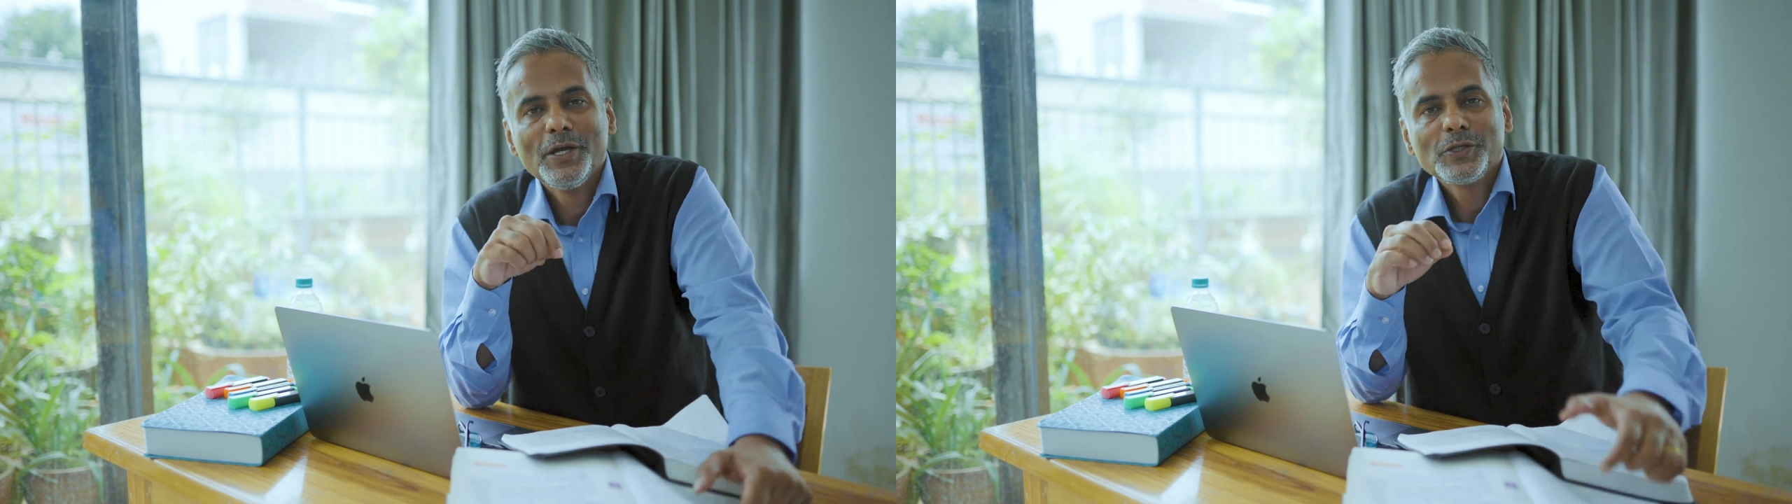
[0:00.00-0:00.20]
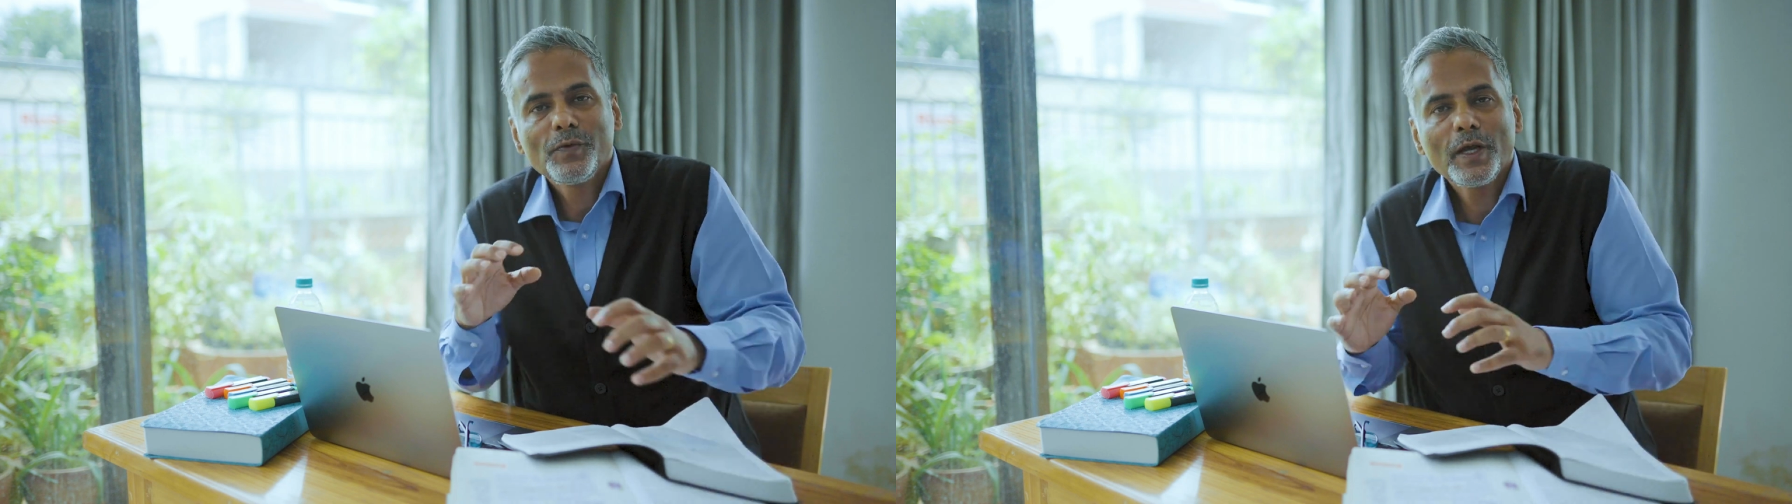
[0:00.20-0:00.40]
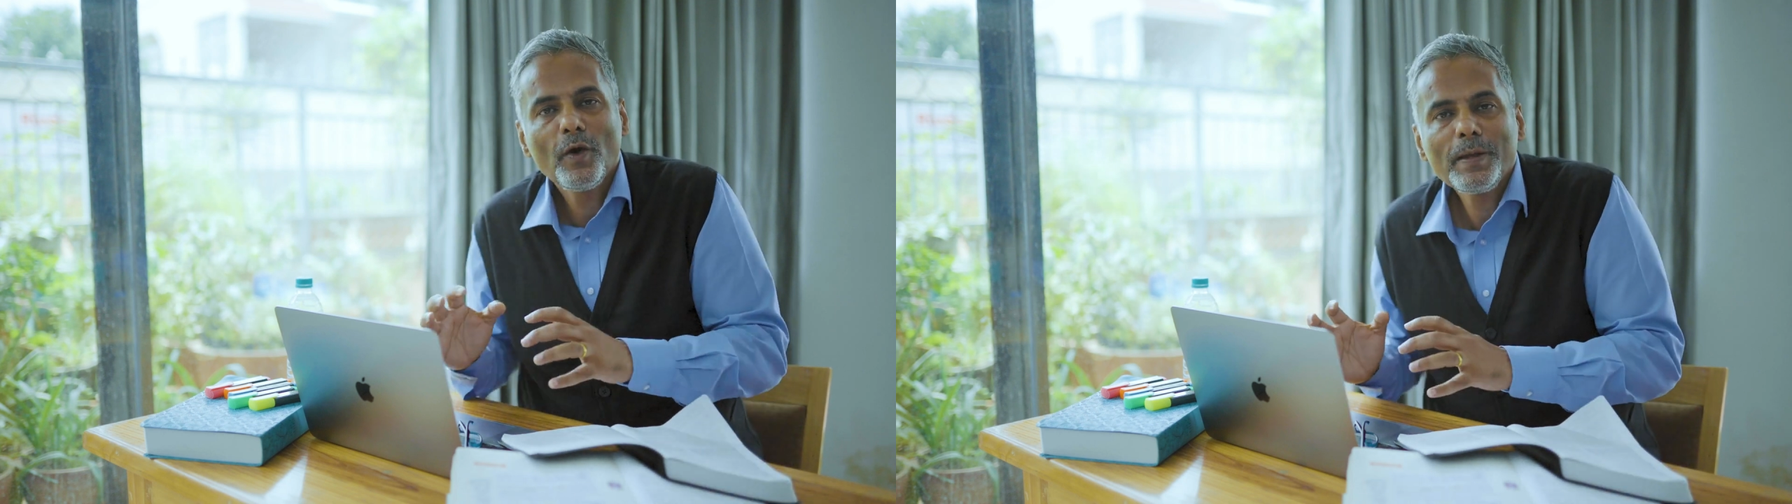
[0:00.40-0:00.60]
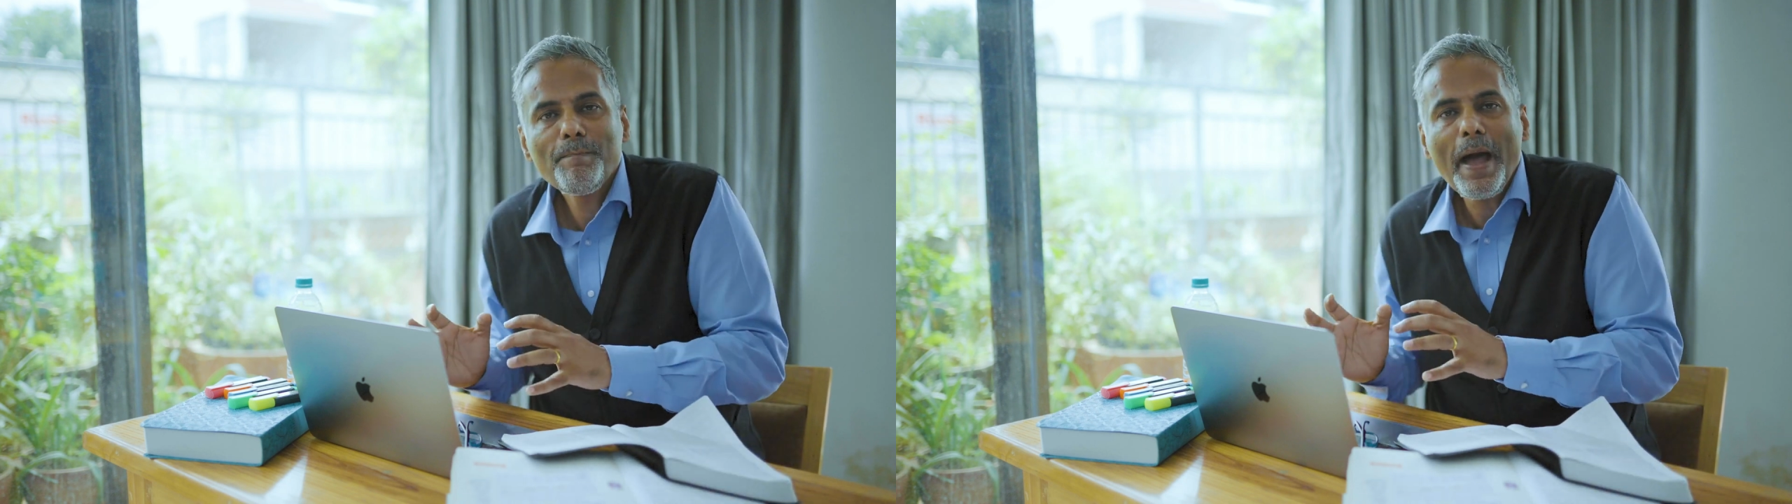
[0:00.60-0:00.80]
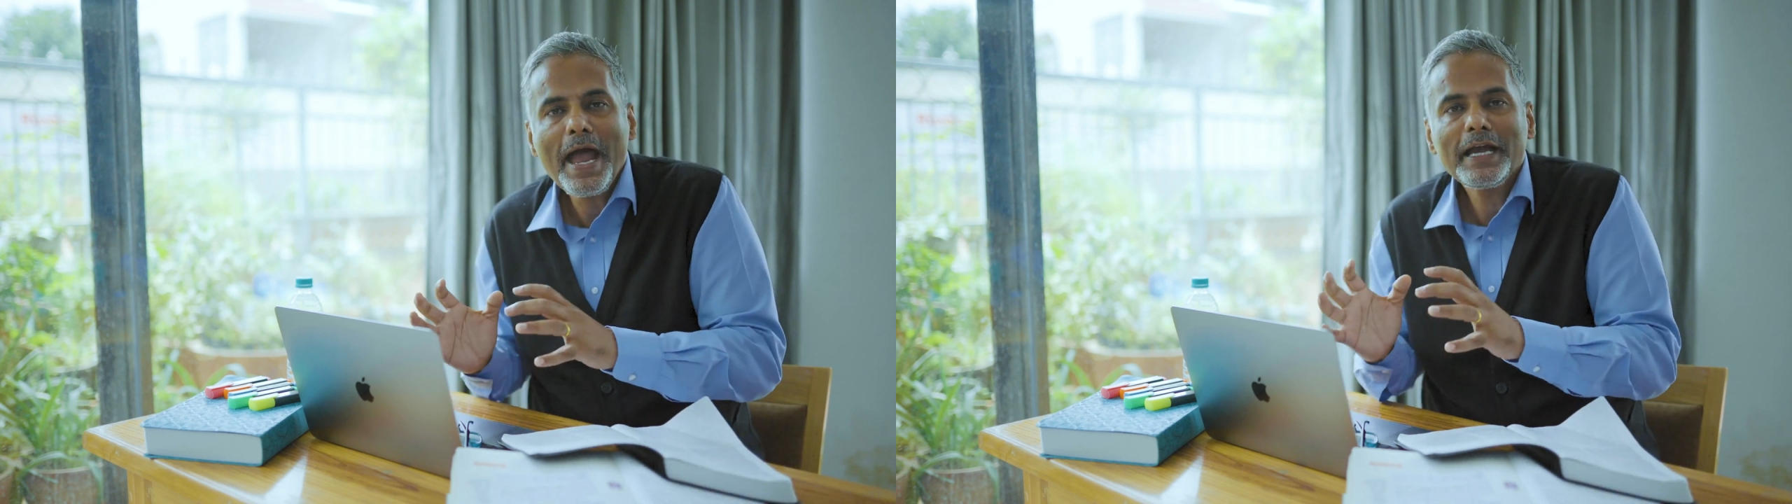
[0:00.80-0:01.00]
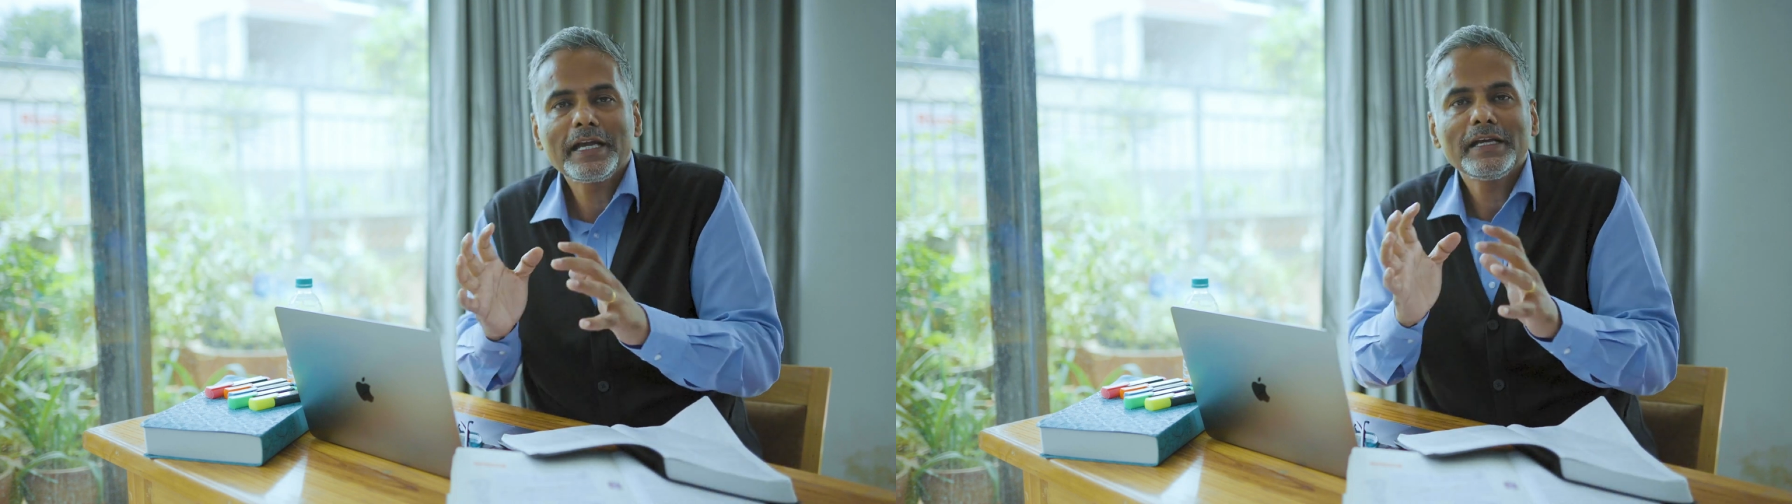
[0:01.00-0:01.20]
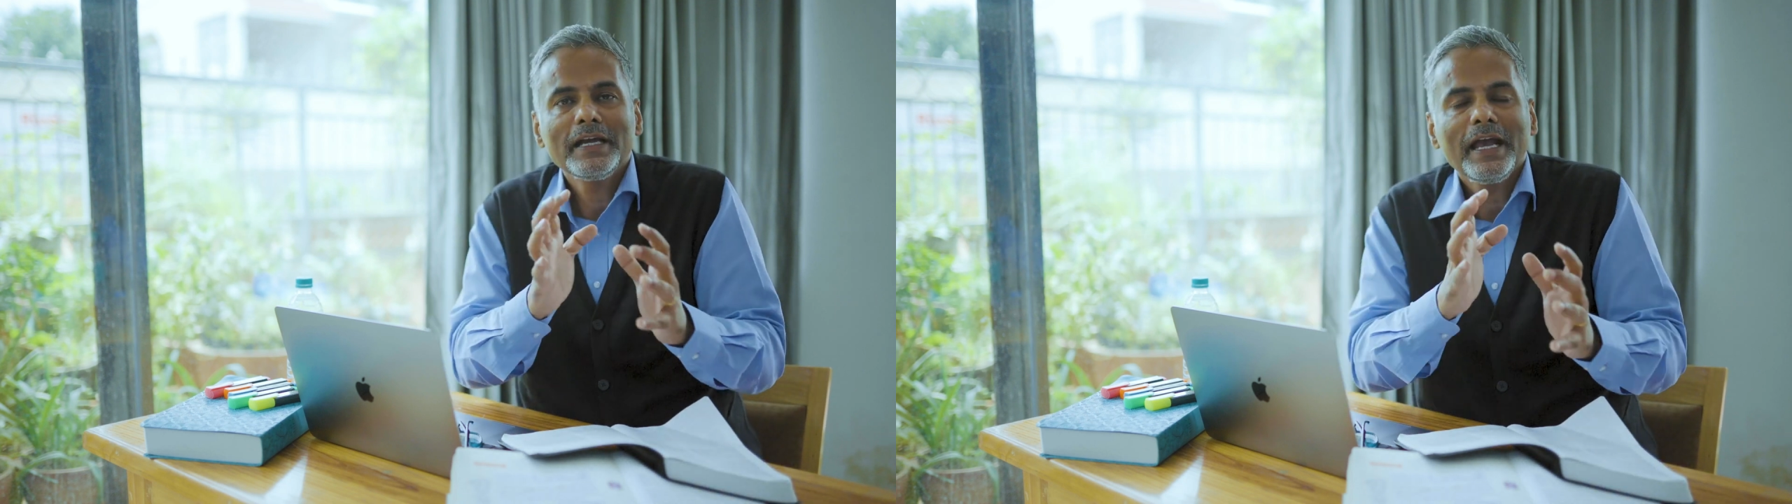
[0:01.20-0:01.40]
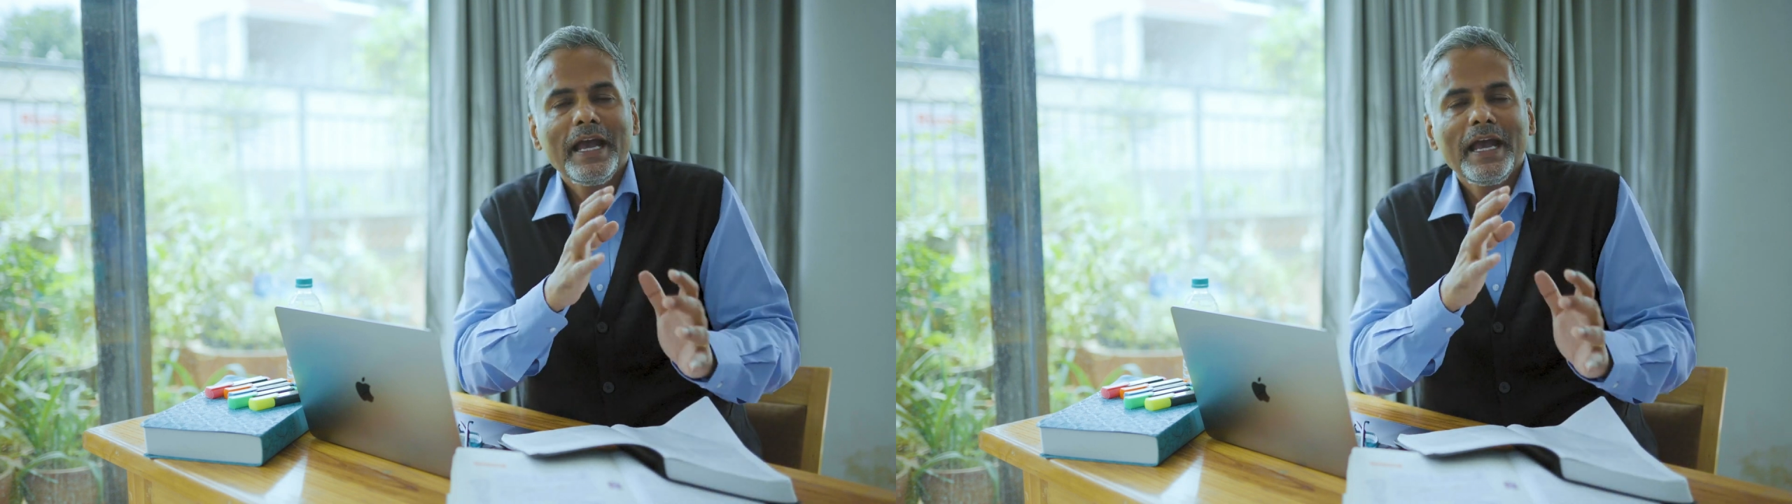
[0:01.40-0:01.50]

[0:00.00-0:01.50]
So we're going back